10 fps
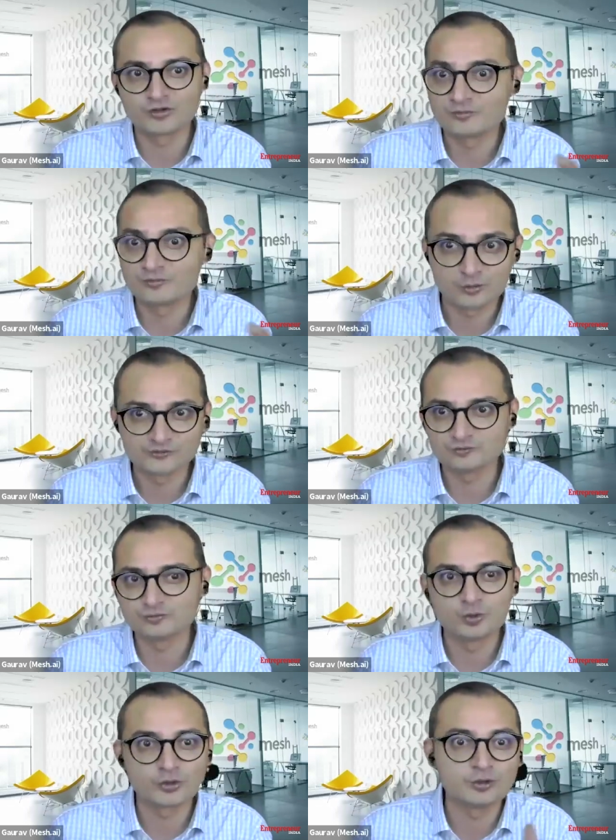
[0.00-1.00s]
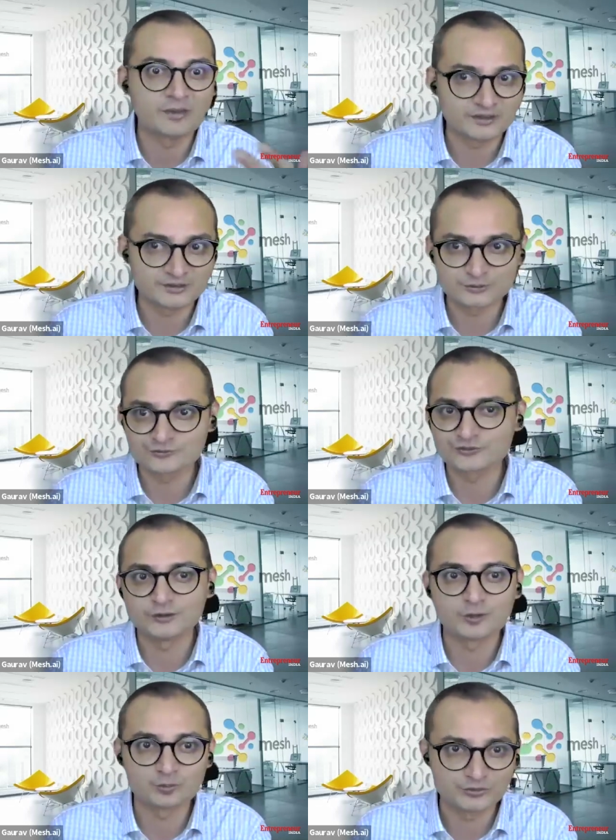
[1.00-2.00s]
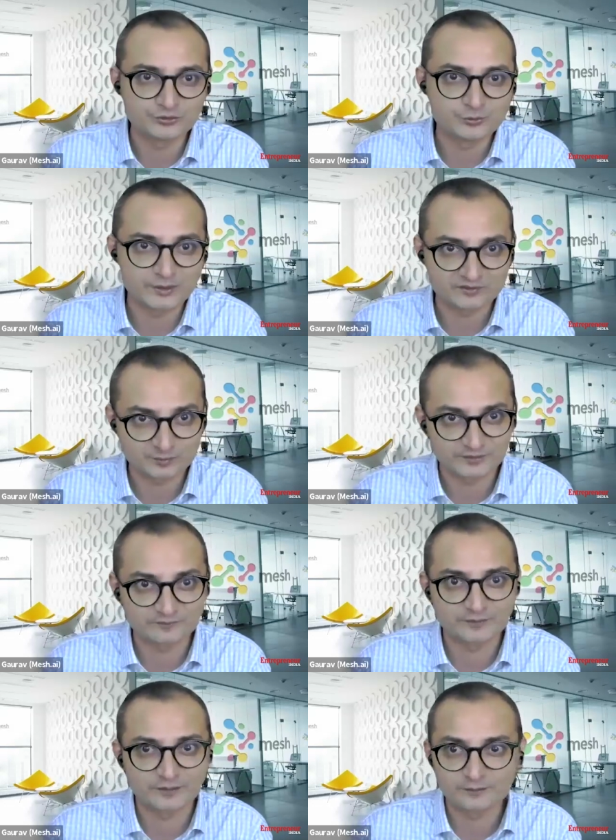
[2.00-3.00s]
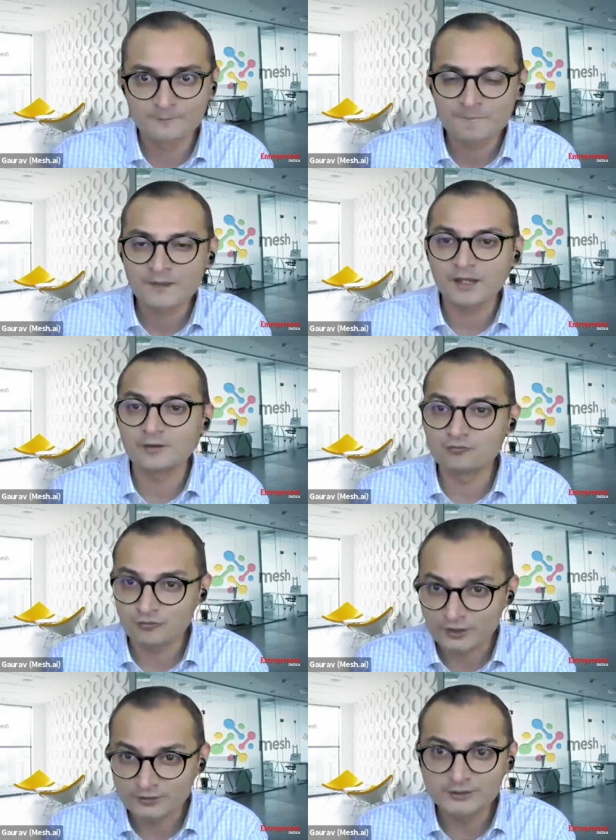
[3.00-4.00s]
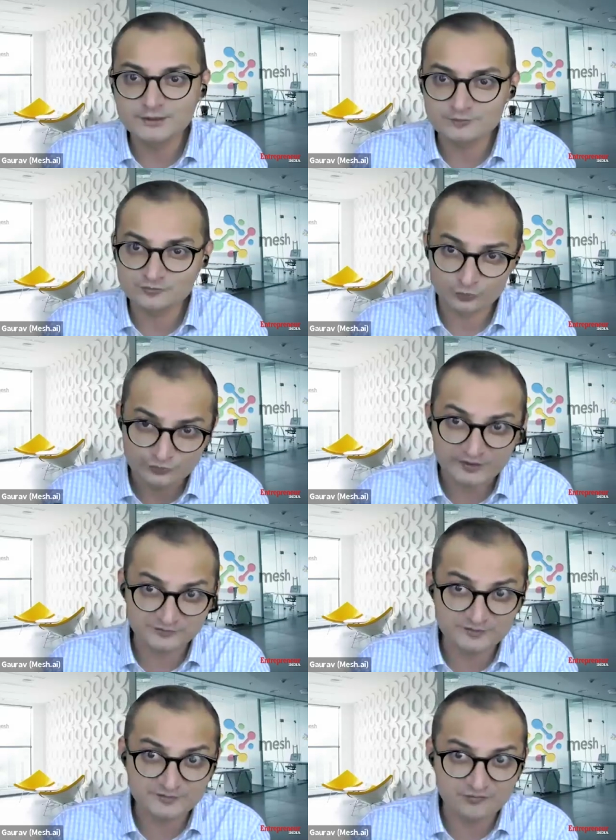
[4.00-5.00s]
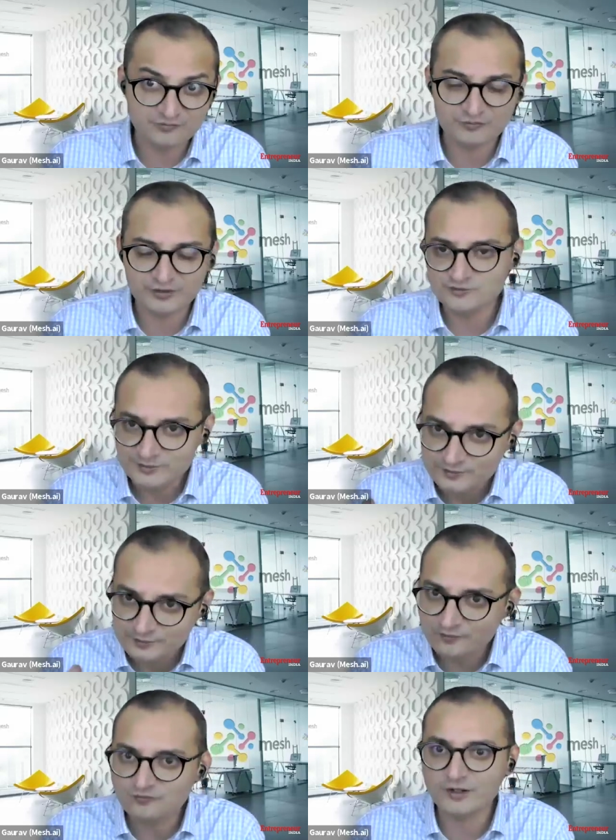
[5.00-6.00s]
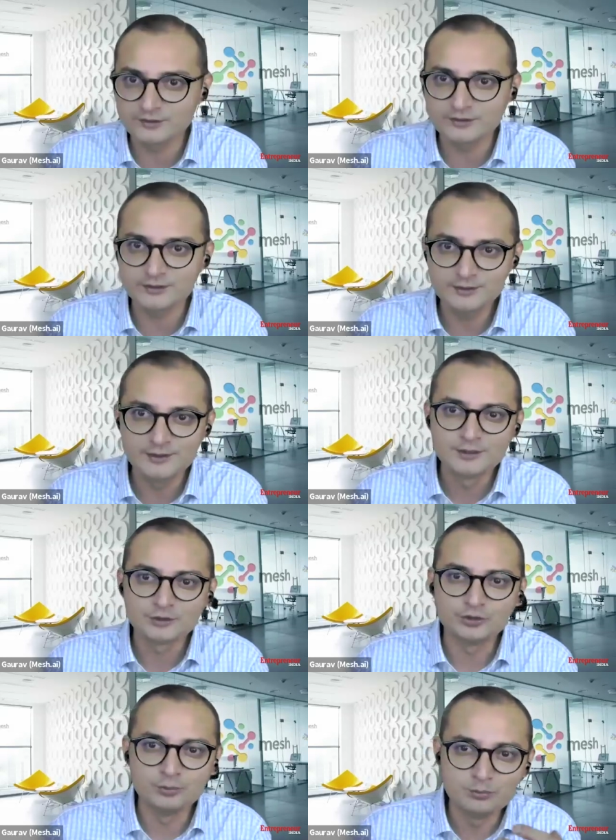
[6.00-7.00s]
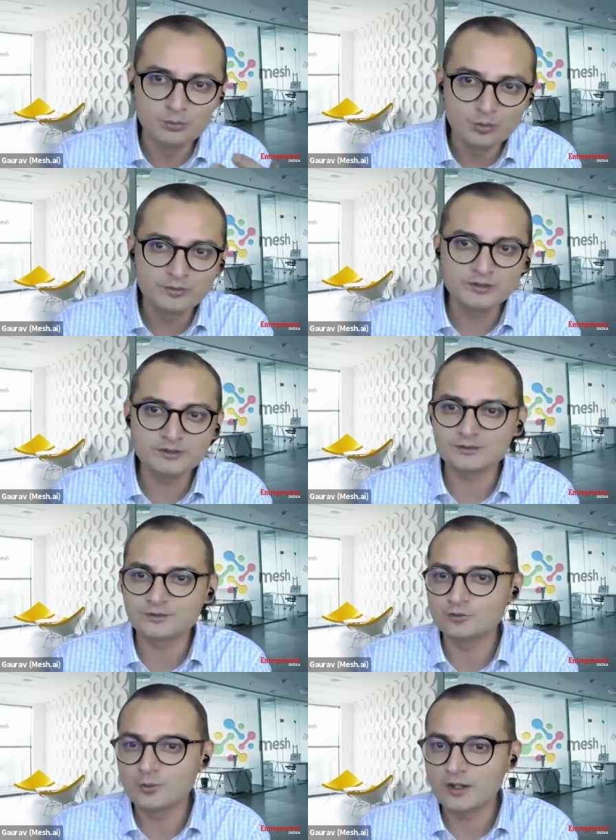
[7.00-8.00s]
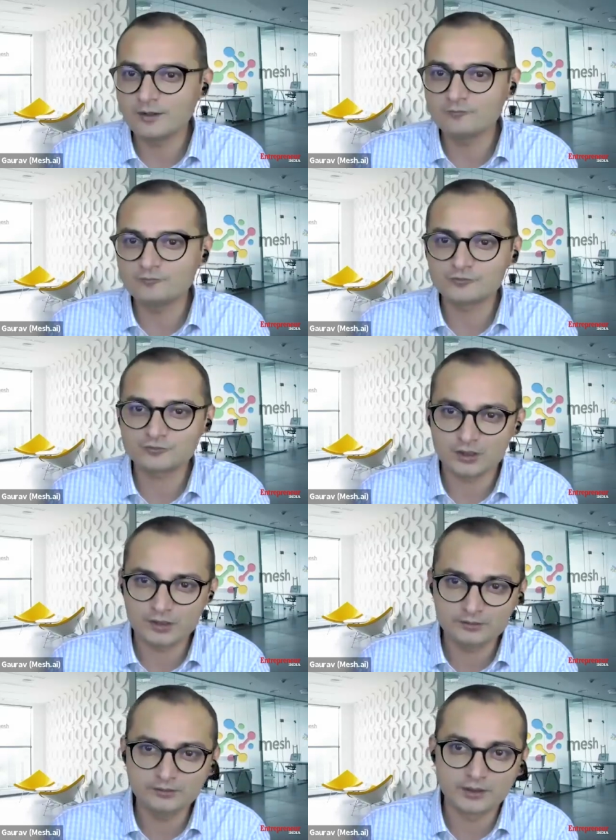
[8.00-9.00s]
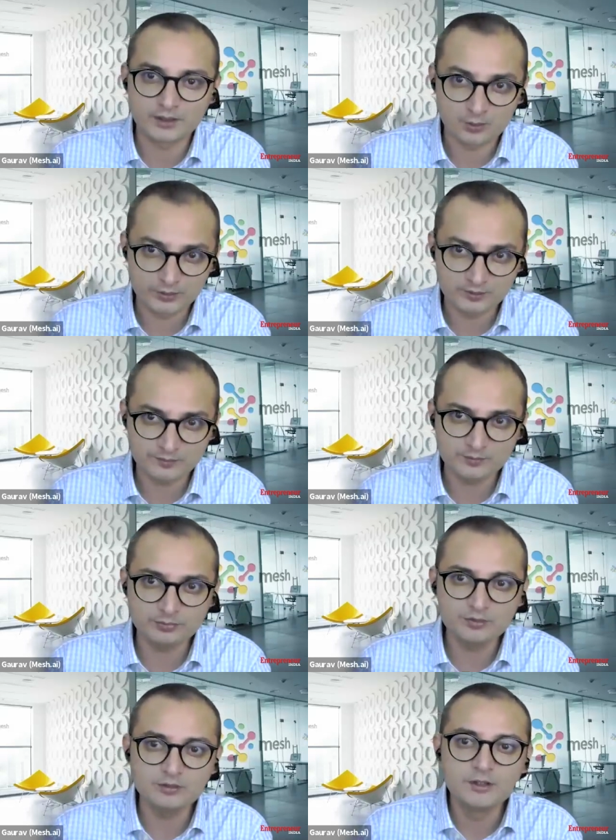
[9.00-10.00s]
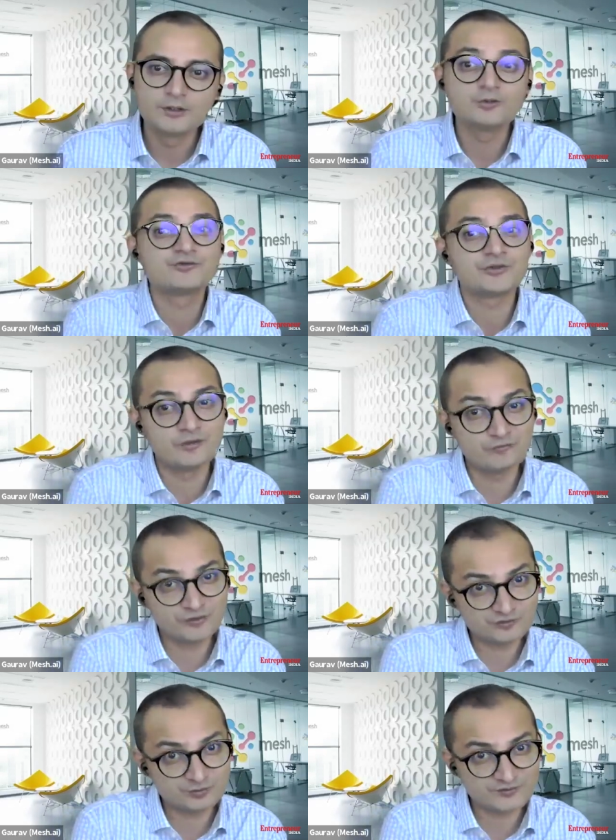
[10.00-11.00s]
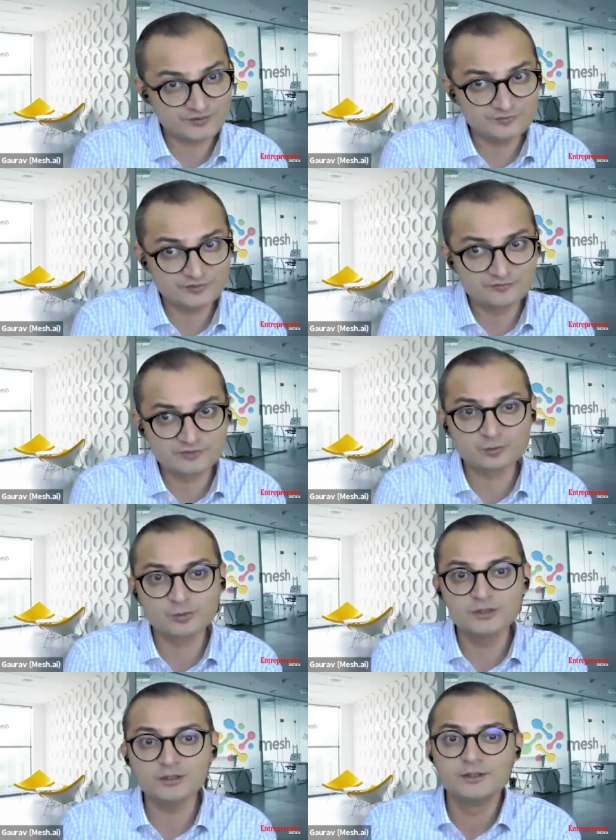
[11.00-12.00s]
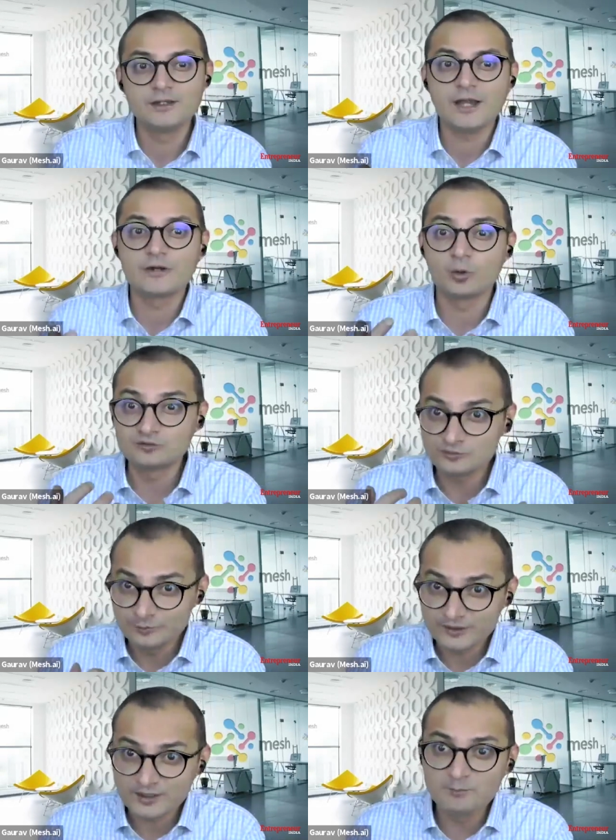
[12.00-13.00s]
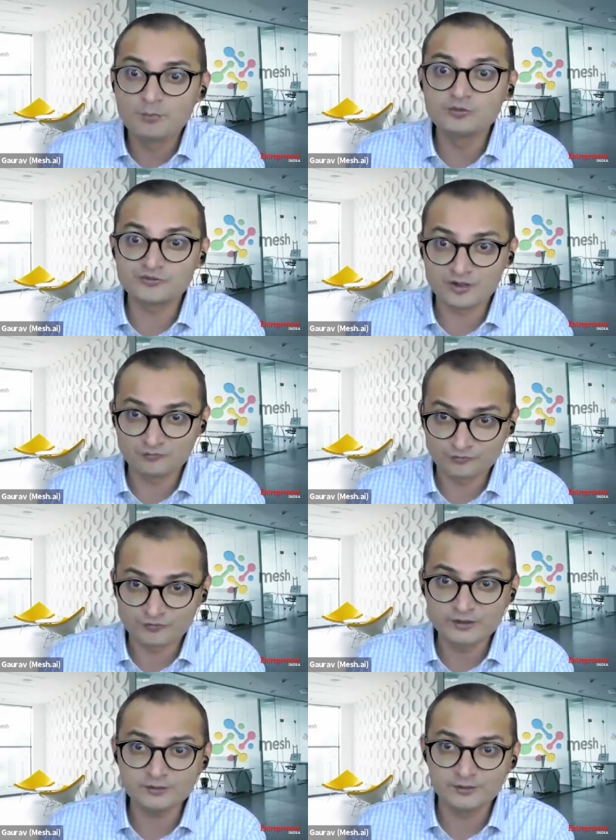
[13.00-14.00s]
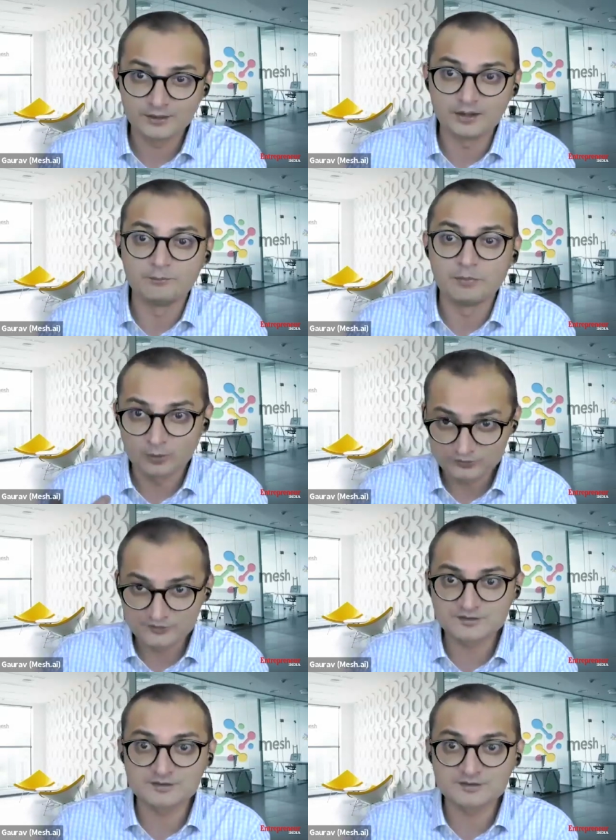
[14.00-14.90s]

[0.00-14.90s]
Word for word: uh, for a performance review or your manager to sit down with you to explain that. And finally, you know, that's the self-awareness piece. And then finally, the moment you have started allowing people to self express themselves at work and also become more self aware about